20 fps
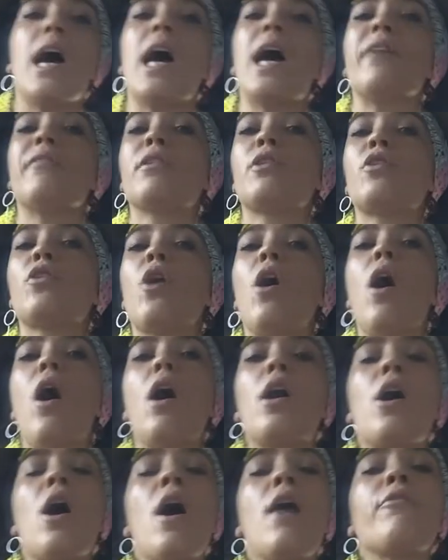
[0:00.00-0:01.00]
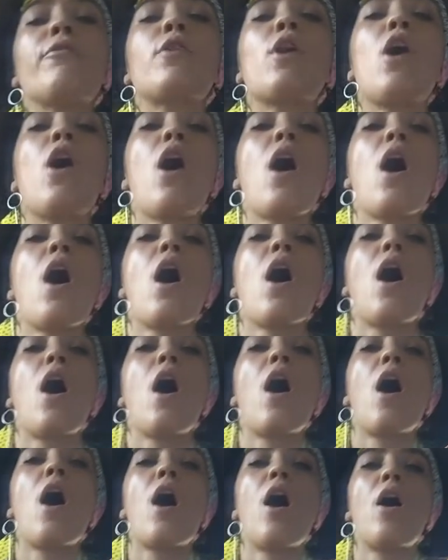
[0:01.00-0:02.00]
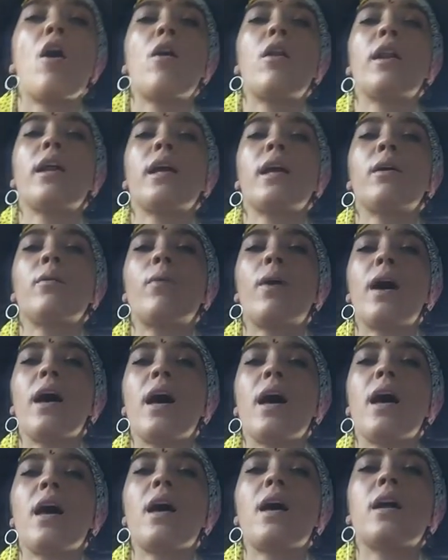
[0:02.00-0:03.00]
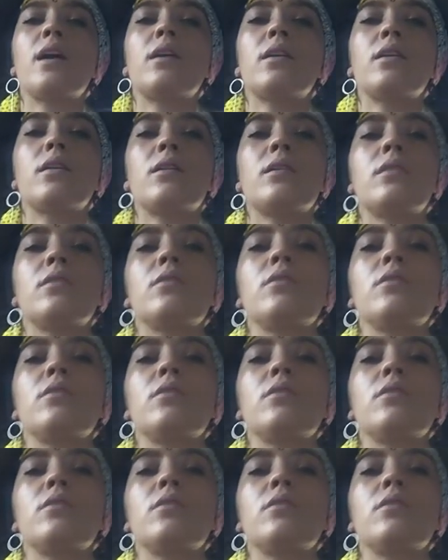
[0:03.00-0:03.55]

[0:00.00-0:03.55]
Never thought of calling when